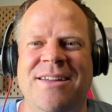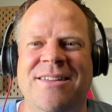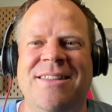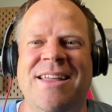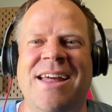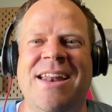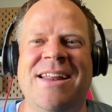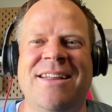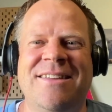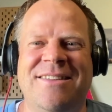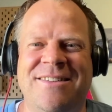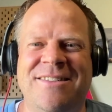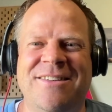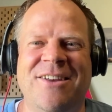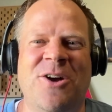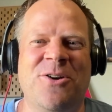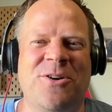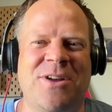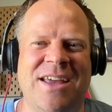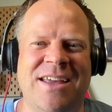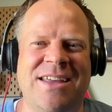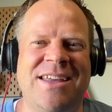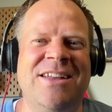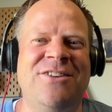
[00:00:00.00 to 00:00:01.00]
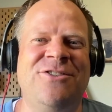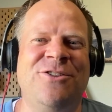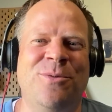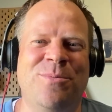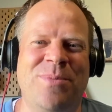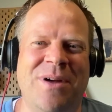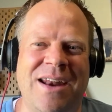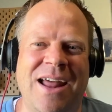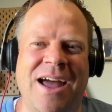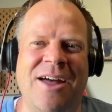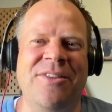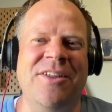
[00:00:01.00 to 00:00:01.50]
then it's okay, get your
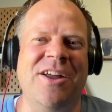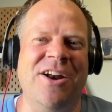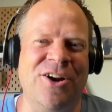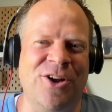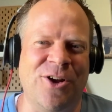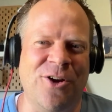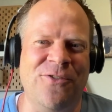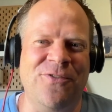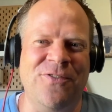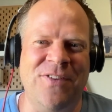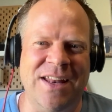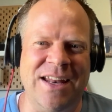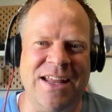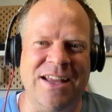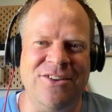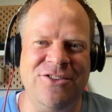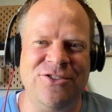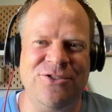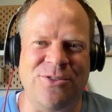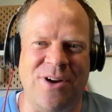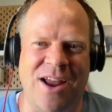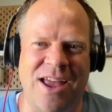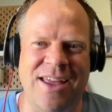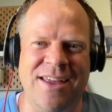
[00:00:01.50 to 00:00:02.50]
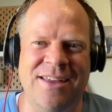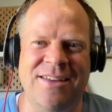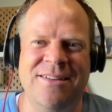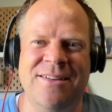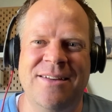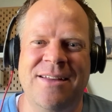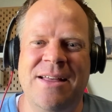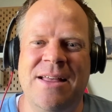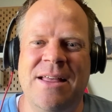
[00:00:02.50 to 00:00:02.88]
butt out there and go finish, right?